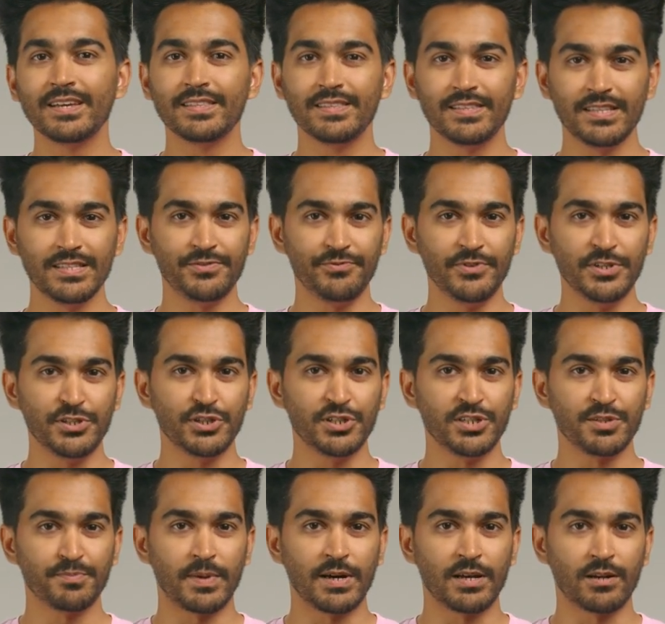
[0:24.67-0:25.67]
This feature
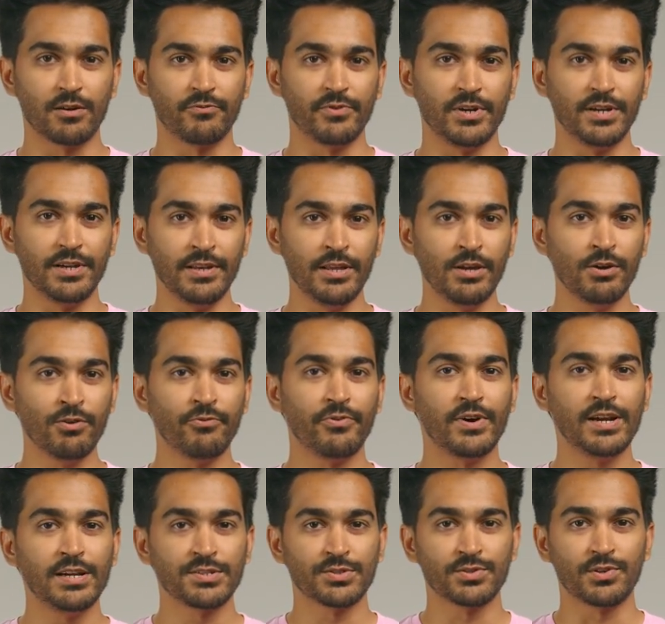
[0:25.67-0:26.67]
is part of our new
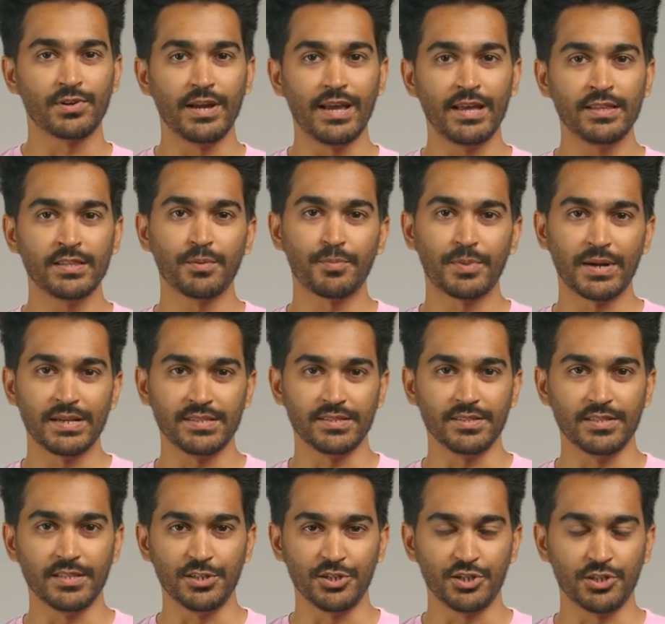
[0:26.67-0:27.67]
Firestore Enterprise
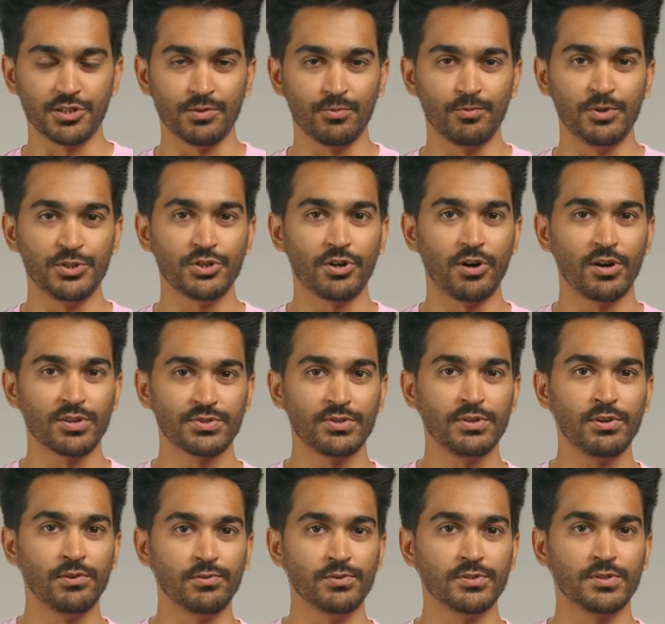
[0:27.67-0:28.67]
Edition, which also
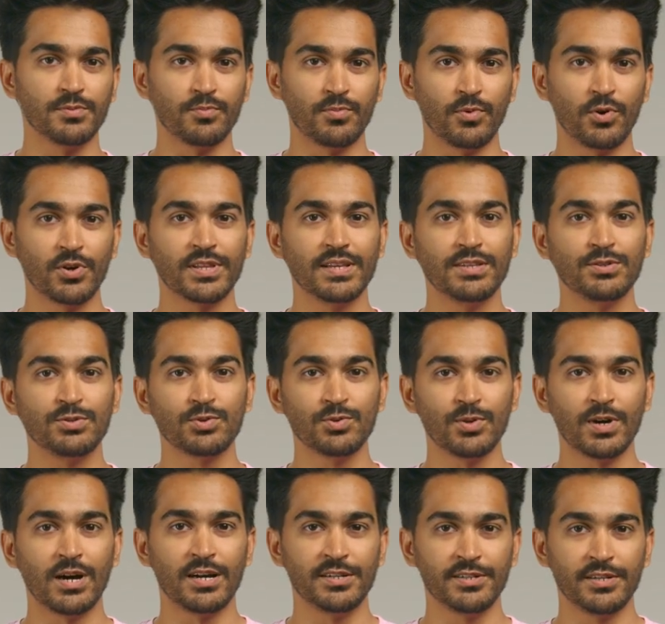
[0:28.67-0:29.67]
includes more than
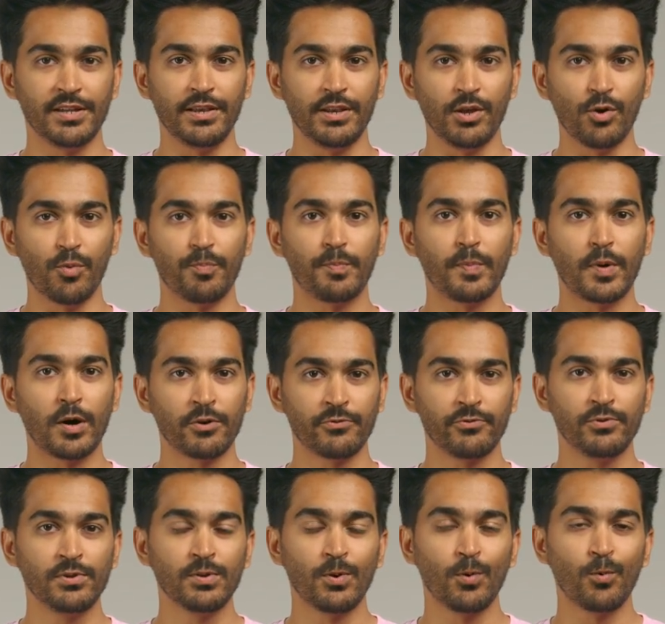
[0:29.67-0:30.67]
200 new
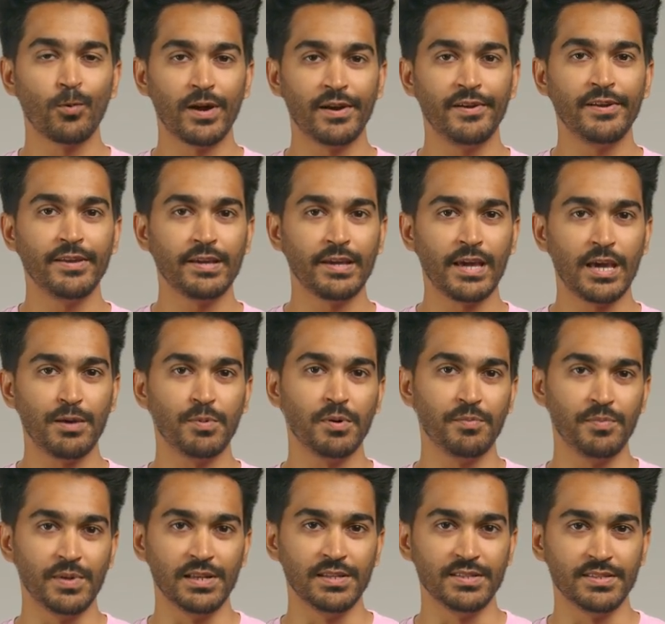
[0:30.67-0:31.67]
powerful query
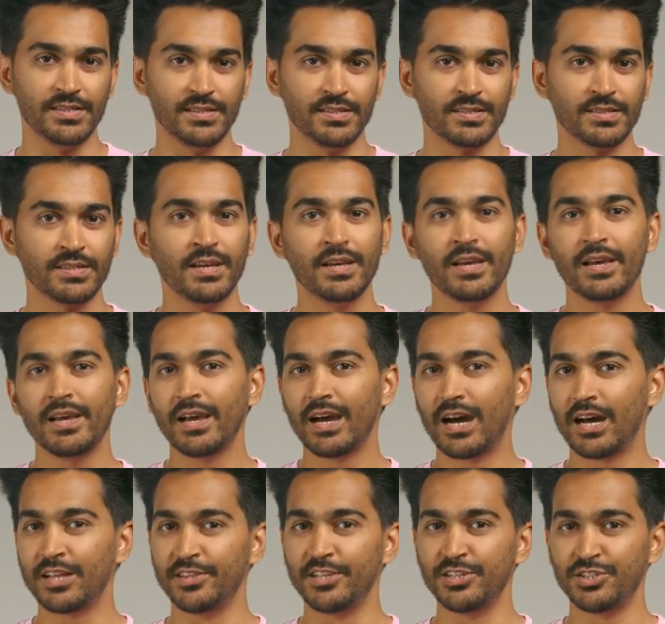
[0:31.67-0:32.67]
capabilities,
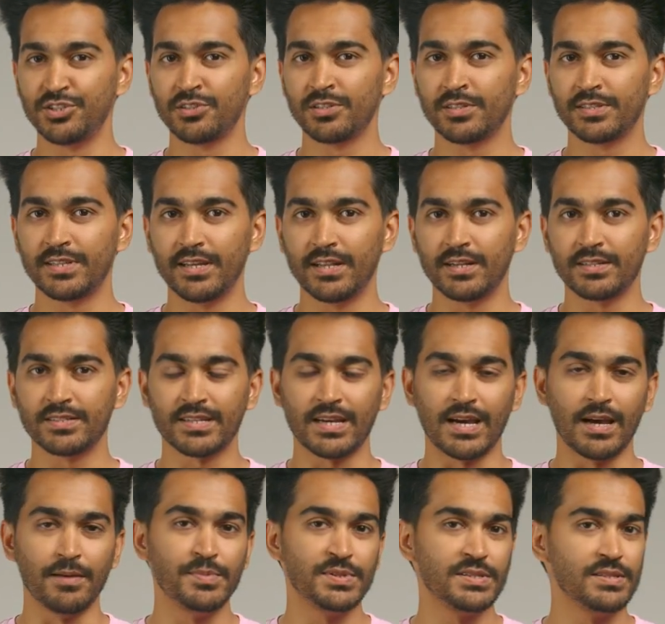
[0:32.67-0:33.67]
additional data
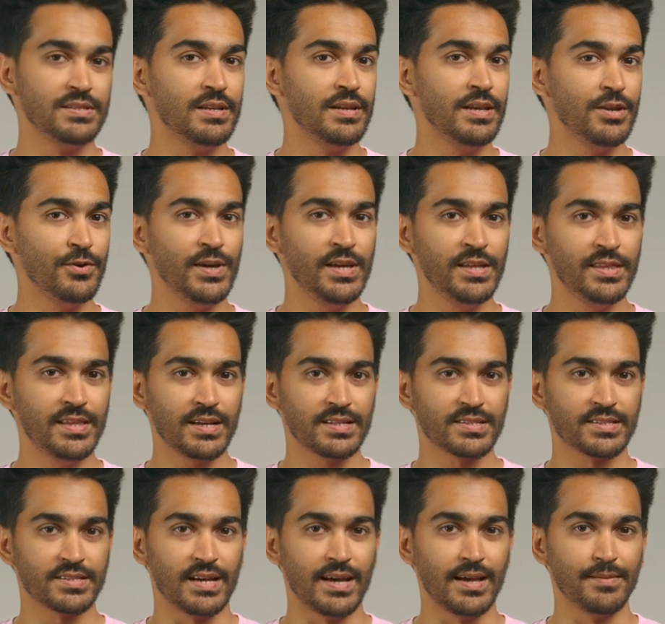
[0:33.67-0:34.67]
types, new index
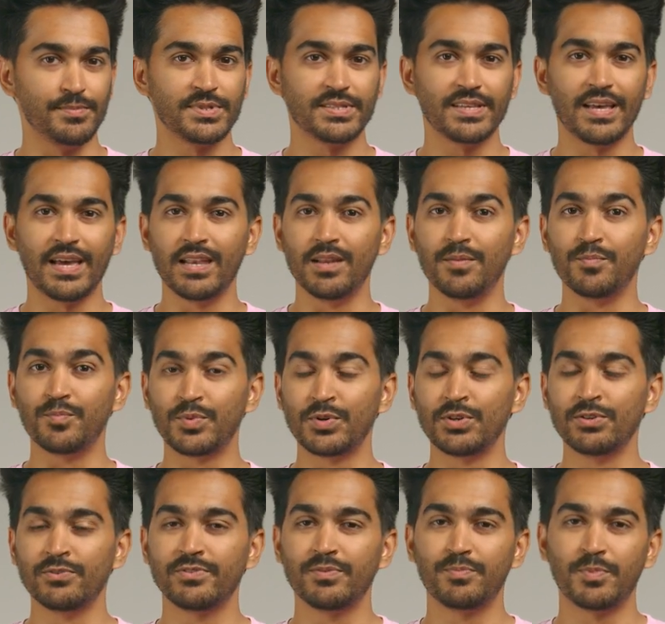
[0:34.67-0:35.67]
types, and
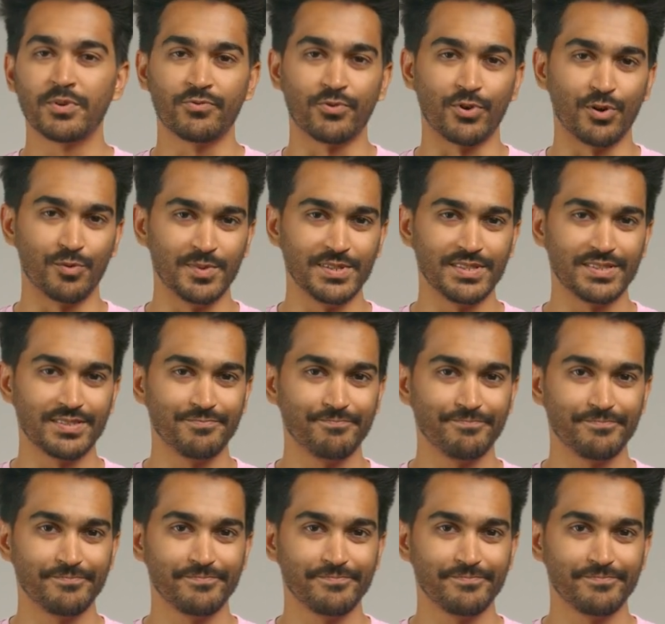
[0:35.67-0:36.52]
improved performance.